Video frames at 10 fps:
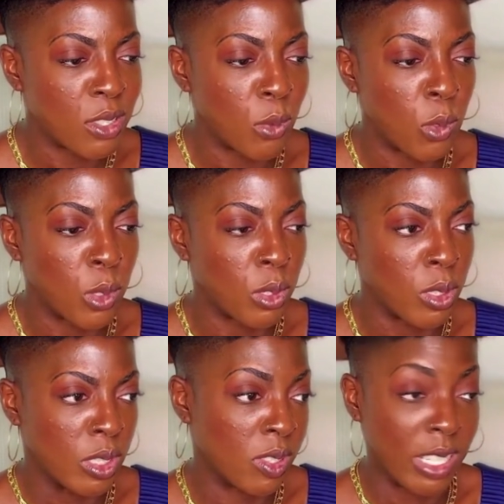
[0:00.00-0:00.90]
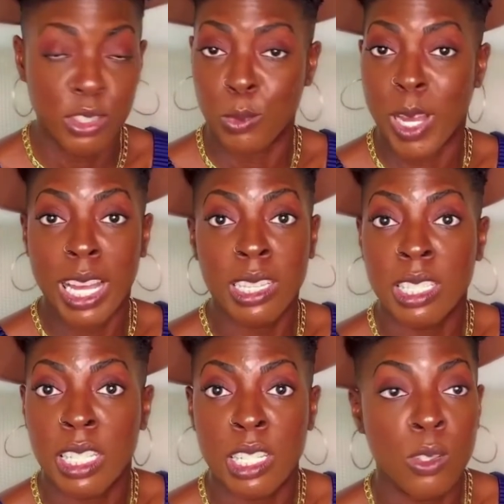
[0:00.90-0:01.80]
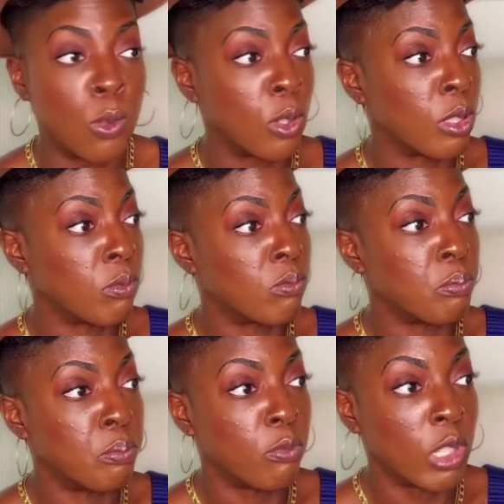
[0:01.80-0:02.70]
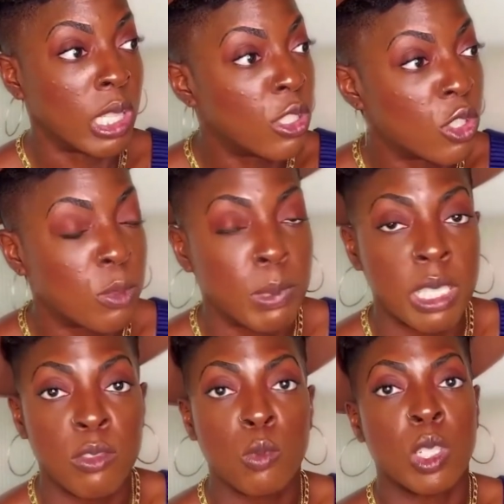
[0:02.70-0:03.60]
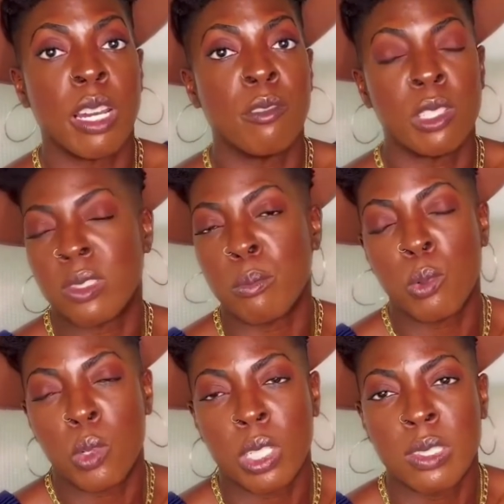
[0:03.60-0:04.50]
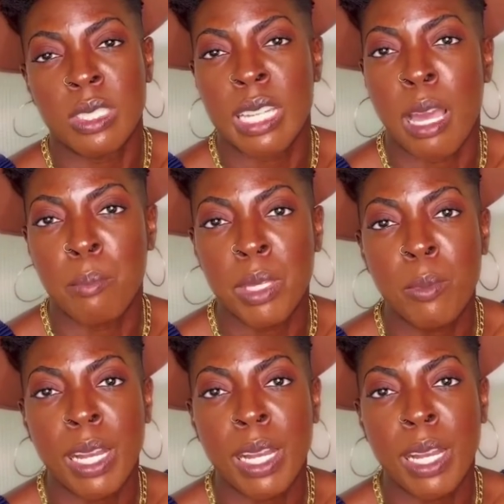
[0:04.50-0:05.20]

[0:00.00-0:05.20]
or sexuality or religious beliefs, whatever. It's important to not be by